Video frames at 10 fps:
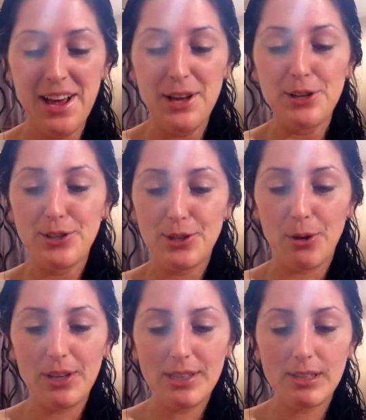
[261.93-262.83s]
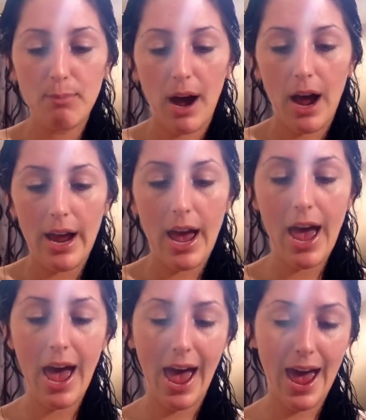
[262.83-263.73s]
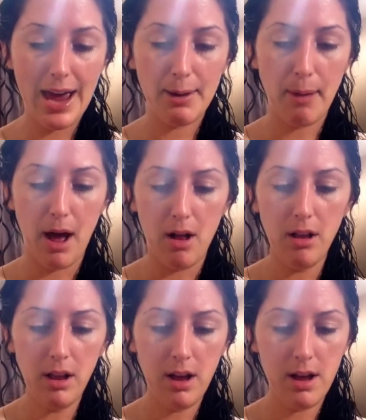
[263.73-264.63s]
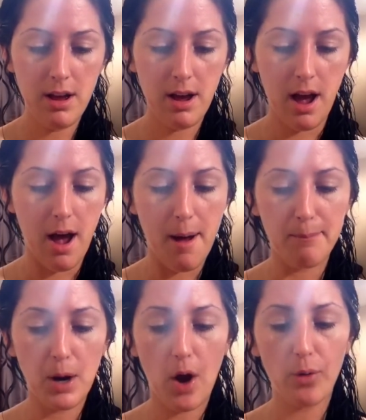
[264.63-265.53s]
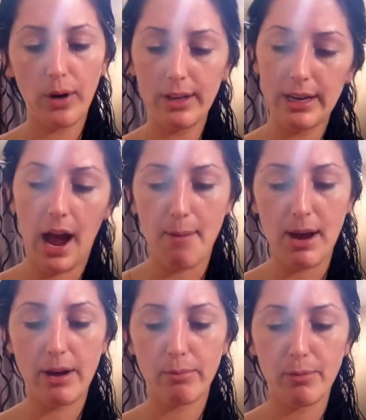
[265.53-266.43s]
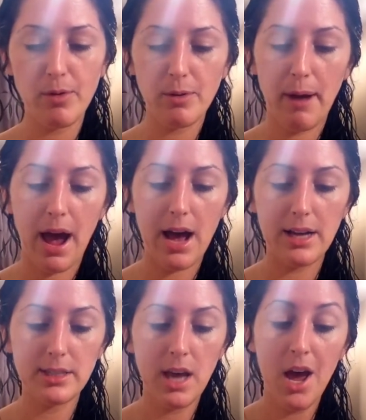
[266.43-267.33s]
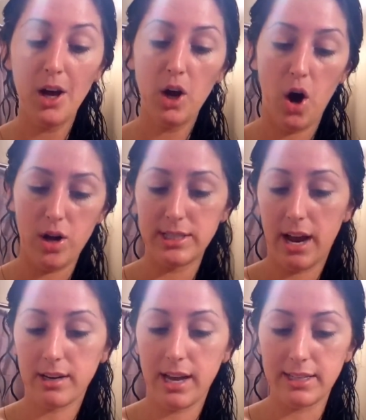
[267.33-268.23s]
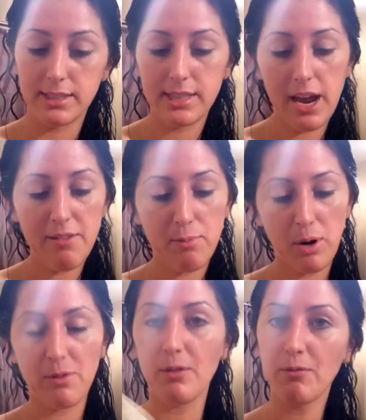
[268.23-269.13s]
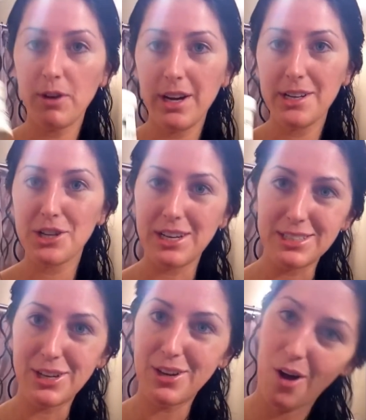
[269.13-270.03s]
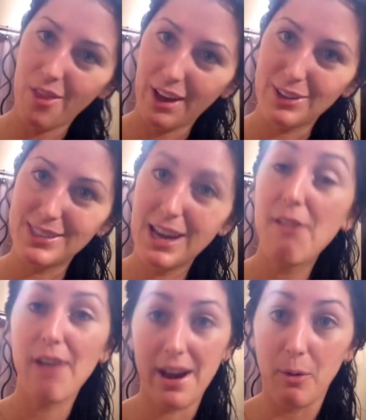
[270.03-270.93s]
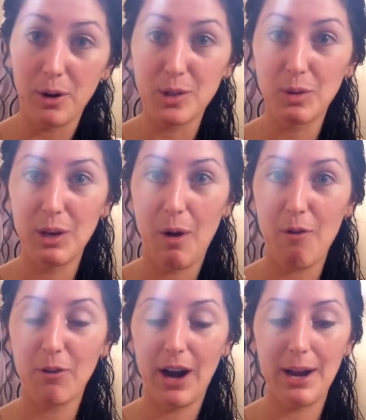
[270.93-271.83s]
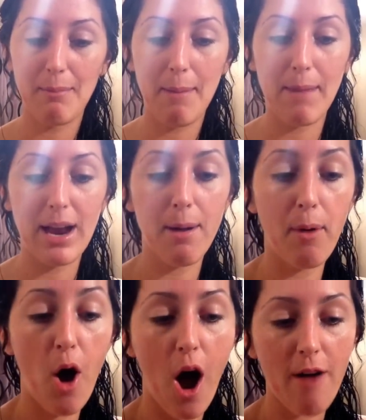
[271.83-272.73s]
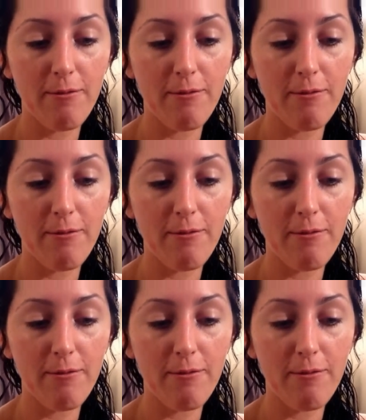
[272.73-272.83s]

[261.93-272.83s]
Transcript: So this is by Annabelle. Non-oily eye makeup remover pads, contact lens safe, perfume free, gentle, all that good stuff, and it works really well for getting my makeup off.